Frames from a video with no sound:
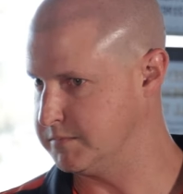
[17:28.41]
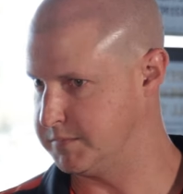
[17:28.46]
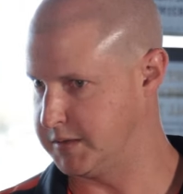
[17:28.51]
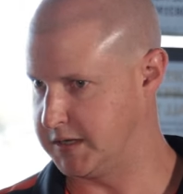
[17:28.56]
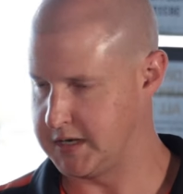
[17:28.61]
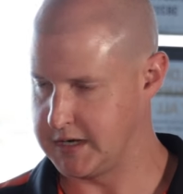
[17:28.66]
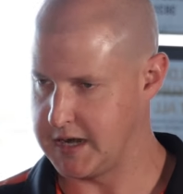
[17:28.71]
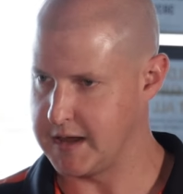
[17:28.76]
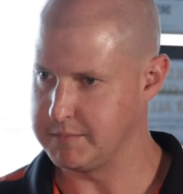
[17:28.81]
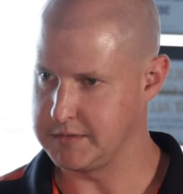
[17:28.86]

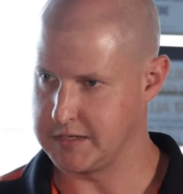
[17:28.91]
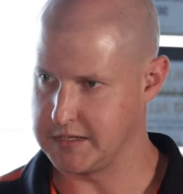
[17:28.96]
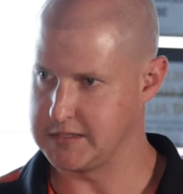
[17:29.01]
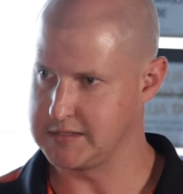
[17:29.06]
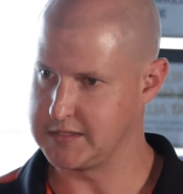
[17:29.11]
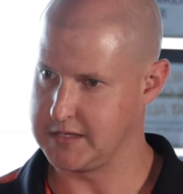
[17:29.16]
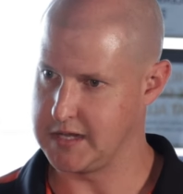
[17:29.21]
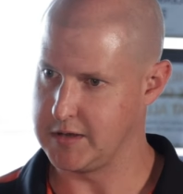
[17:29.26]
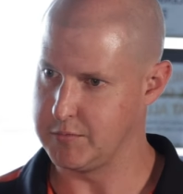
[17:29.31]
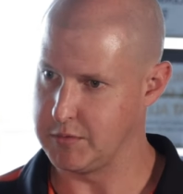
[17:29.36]
But at
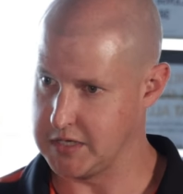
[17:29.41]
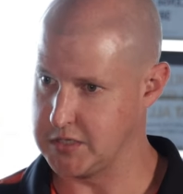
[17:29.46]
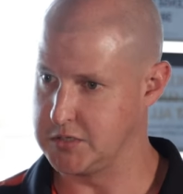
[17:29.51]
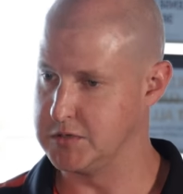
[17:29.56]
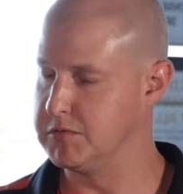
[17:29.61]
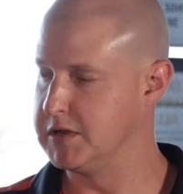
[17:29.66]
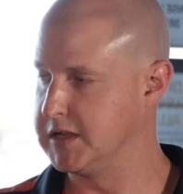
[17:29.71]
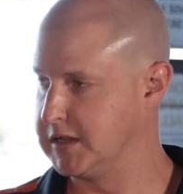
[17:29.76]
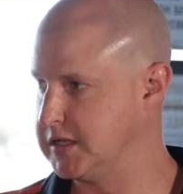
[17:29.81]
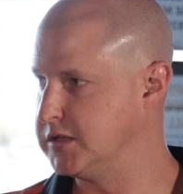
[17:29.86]
MDC, we
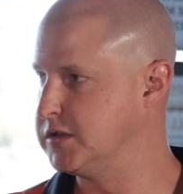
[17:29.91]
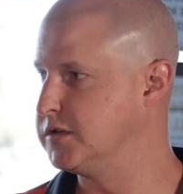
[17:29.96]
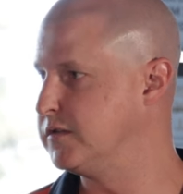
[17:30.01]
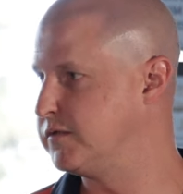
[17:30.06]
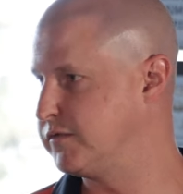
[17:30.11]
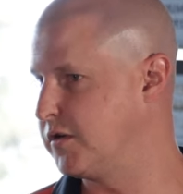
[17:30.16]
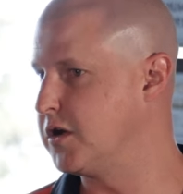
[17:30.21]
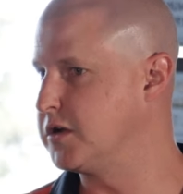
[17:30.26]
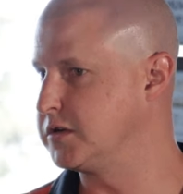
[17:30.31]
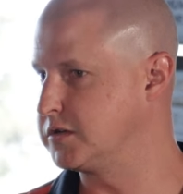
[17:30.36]
really
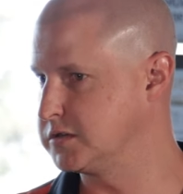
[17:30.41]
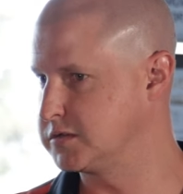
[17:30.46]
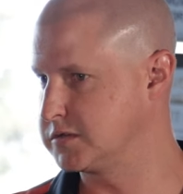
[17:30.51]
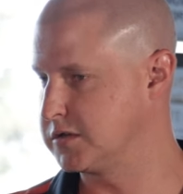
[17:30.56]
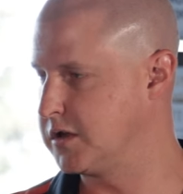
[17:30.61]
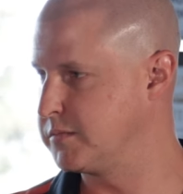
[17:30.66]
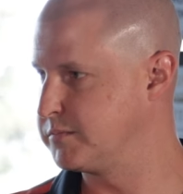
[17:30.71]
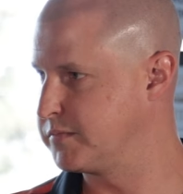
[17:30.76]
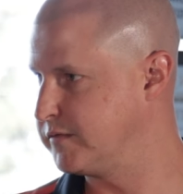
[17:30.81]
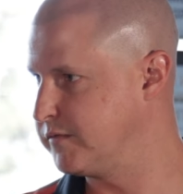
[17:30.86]
do
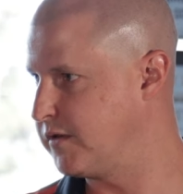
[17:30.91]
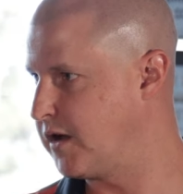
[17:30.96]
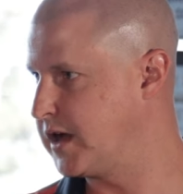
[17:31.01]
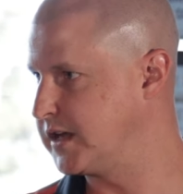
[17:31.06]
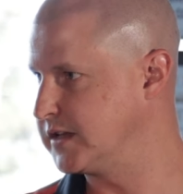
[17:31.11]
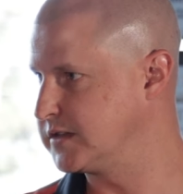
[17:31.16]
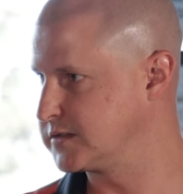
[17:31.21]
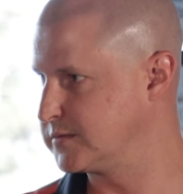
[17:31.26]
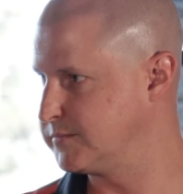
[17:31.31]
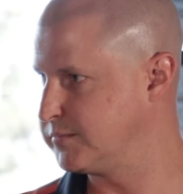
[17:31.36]
focus on
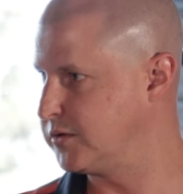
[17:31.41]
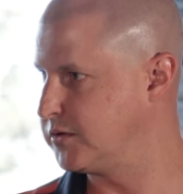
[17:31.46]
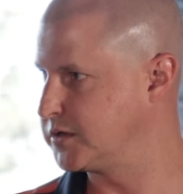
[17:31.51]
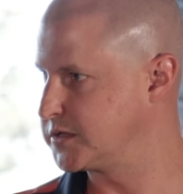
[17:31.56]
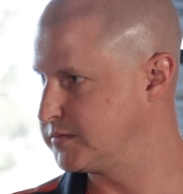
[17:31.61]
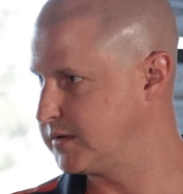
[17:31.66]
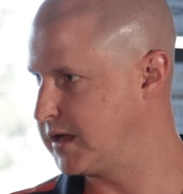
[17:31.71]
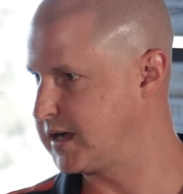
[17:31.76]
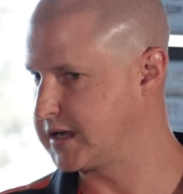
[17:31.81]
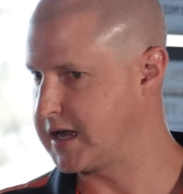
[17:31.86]
providing
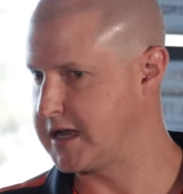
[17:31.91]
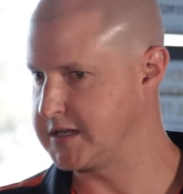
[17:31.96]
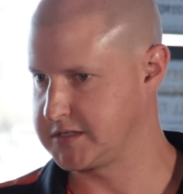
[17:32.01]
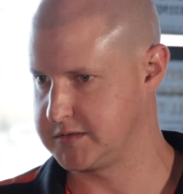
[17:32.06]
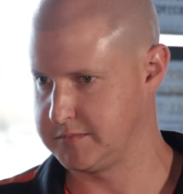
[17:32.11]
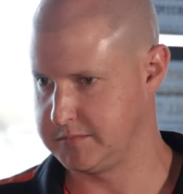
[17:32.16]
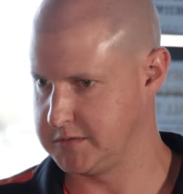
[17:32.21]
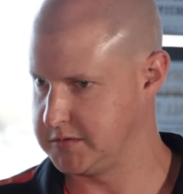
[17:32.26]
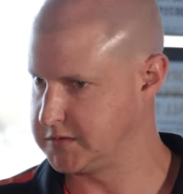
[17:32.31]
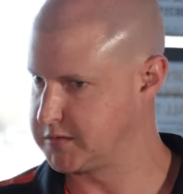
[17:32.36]
support to our
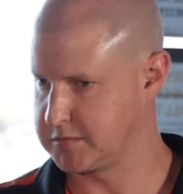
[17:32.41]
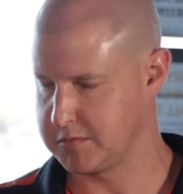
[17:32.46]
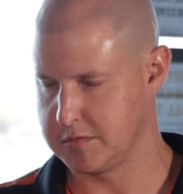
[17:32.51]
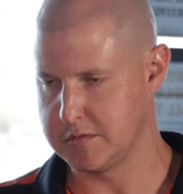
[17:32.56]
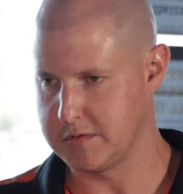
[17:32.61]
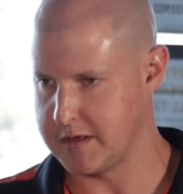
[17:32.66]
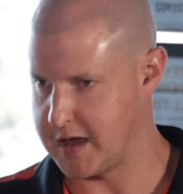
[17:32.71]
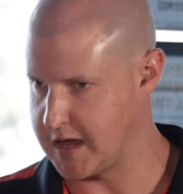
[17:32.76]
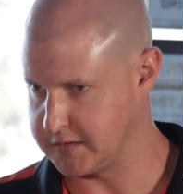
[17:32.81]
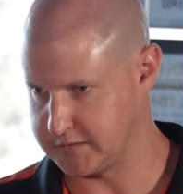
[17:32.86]
customers
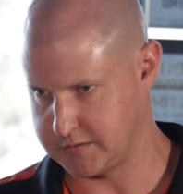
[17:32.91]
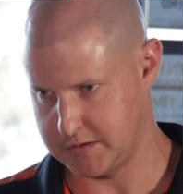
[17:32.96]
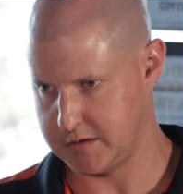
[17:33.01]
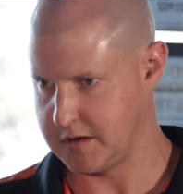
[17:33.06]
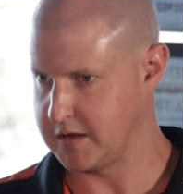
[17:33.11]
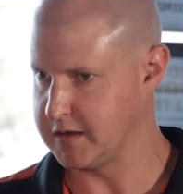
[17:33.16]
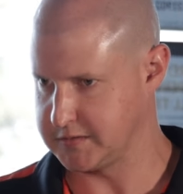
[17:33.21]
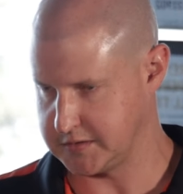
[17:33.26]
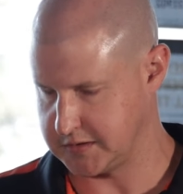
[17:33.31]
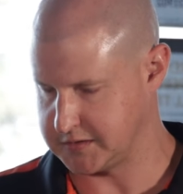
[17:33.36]
through that.
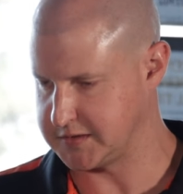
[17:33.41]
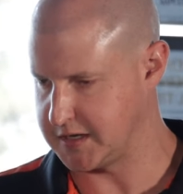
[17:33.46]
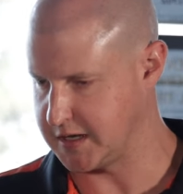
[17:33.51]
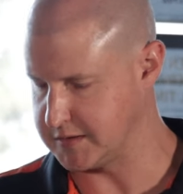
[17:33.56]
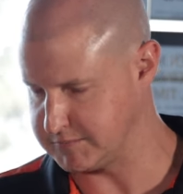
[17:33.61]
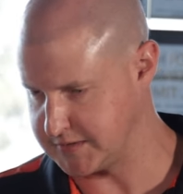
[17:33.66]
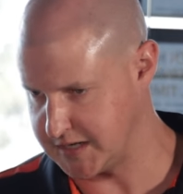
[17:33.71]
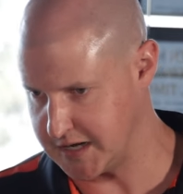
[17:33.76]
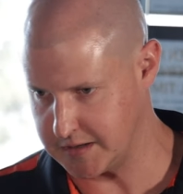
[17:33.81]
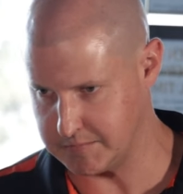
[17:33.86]
So as I
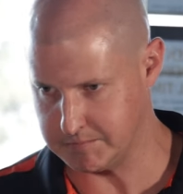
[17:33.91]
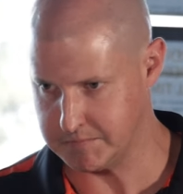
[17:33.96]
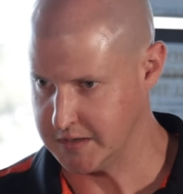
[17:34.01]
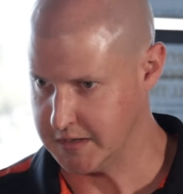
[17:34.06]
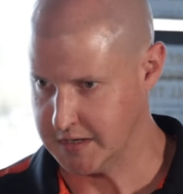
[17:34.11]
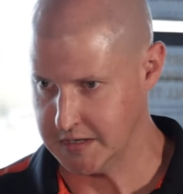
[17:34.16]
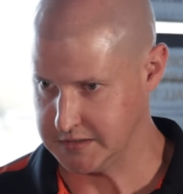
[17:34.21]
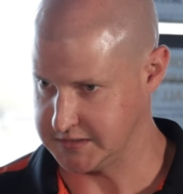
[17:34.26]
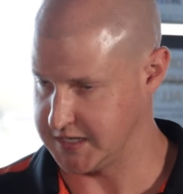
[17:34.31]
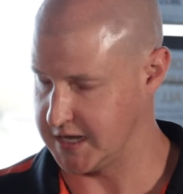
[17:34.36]
said, 10
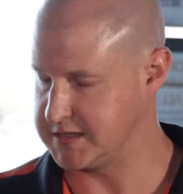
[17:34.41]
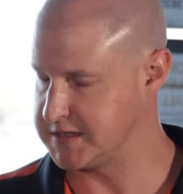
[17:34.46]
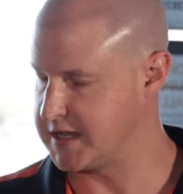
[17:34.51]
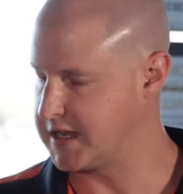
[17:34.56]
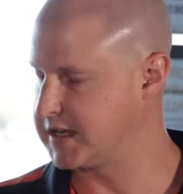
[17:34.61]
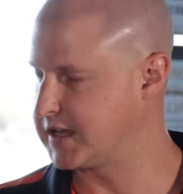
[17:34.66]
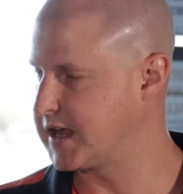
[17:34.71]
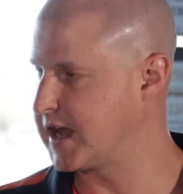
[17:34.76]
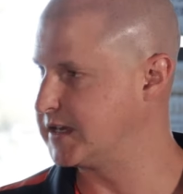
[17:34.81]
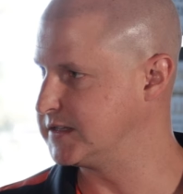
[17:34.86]

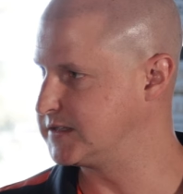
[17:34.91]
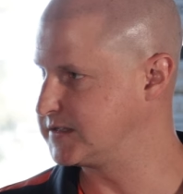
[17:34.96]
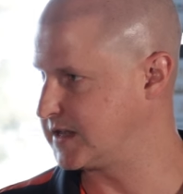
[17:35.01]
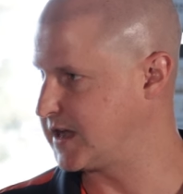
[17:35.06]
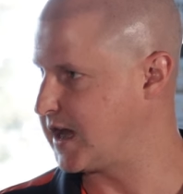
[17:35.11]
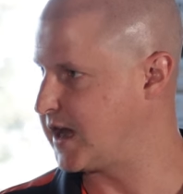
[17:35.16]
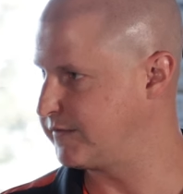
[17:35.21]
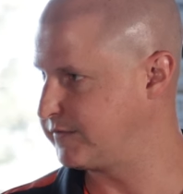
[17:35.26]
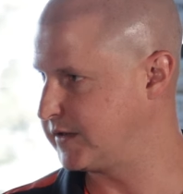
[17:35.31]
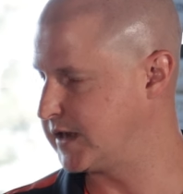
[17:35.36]
dedicated
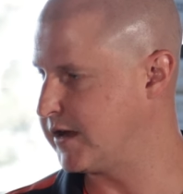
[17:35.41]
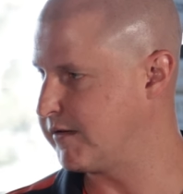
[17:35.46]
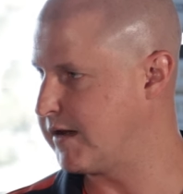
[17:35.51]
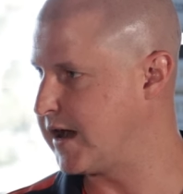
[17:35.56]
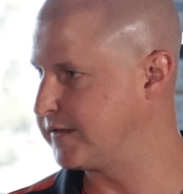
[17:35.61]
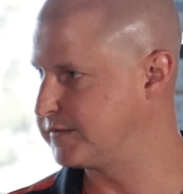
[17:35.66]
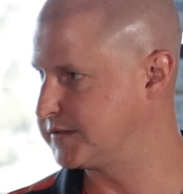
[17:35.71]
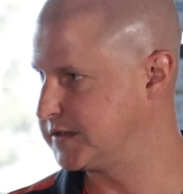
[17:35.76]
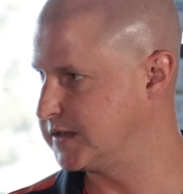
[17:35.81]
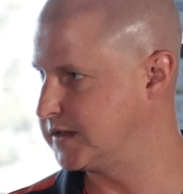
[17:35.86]
staff in our
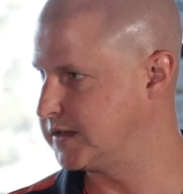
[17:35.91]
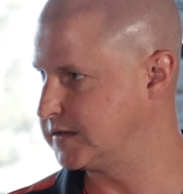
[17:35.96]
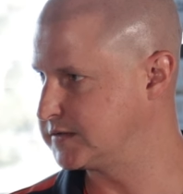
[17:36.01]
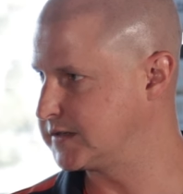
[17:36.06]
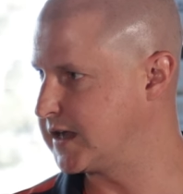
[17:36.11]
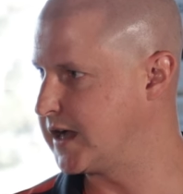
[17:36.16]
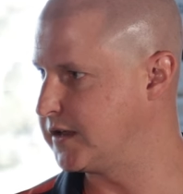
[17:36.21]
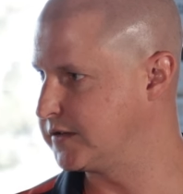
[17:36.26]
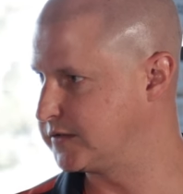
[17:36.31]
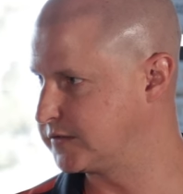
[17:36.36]
after
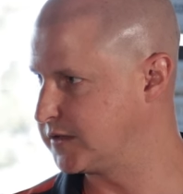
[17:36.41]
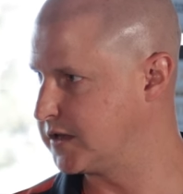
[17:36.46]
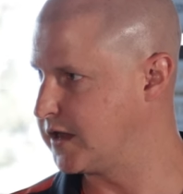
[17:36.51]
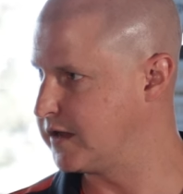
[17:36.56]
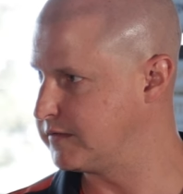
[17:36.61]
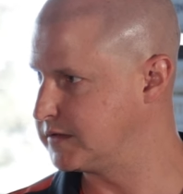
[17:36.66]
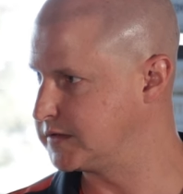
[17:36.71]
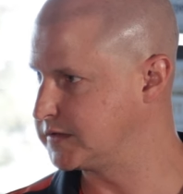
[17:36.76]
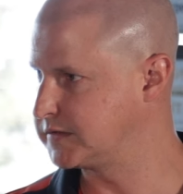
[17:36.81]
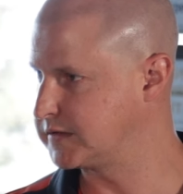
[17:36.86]
sales
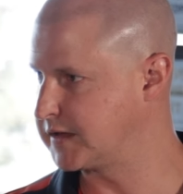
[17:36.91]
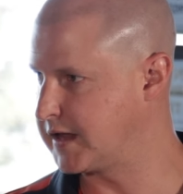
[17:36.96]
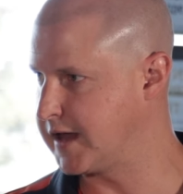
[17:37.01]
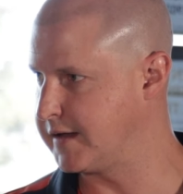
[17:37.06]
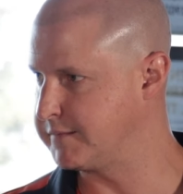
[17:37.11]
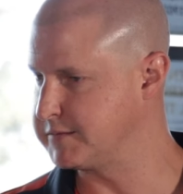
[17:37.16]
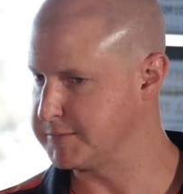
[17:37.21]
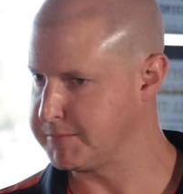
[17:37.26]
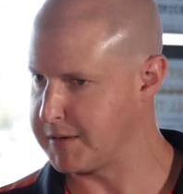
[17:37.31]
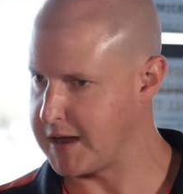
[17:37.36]
service
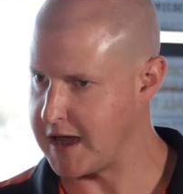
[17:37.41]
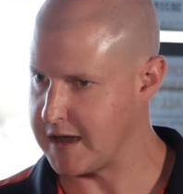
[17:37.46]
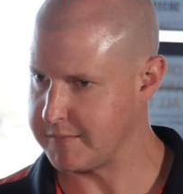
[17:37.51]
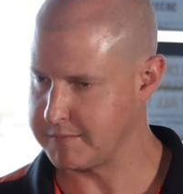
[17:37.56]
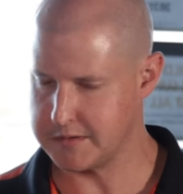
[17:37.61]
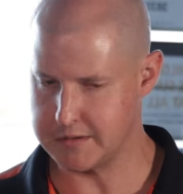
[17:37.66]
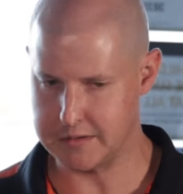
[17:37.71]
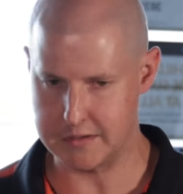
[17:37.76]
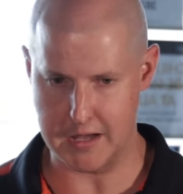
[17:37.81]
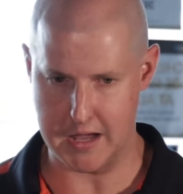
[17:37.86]

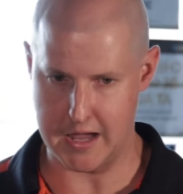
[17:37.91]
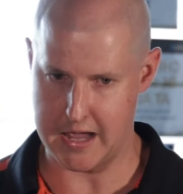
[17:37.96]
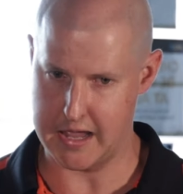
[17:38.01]
department,